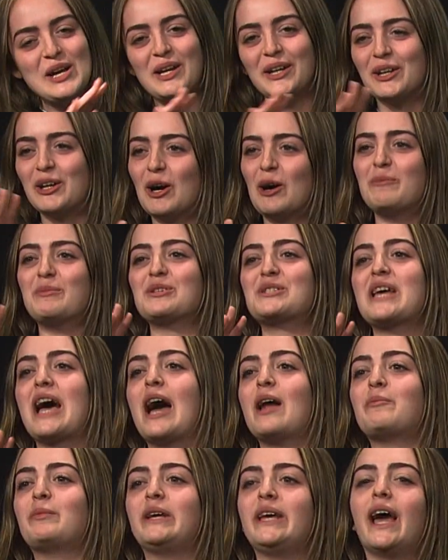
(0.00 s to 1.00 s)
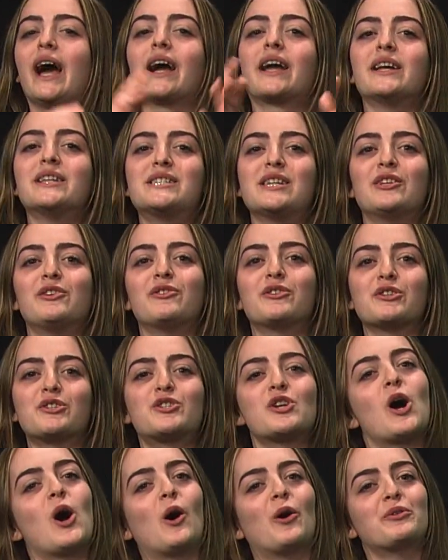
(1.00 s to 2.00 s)
You almost had me. Yeah, continue the
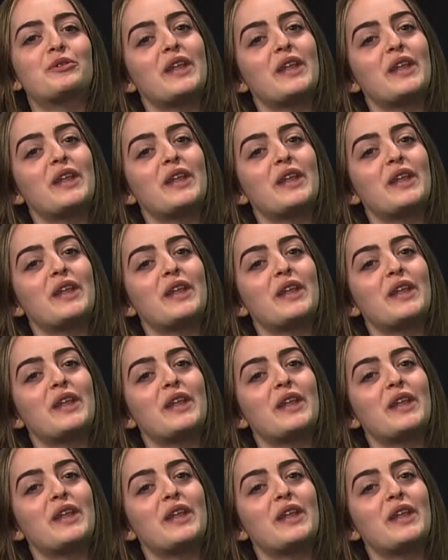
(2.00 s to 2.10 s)
show.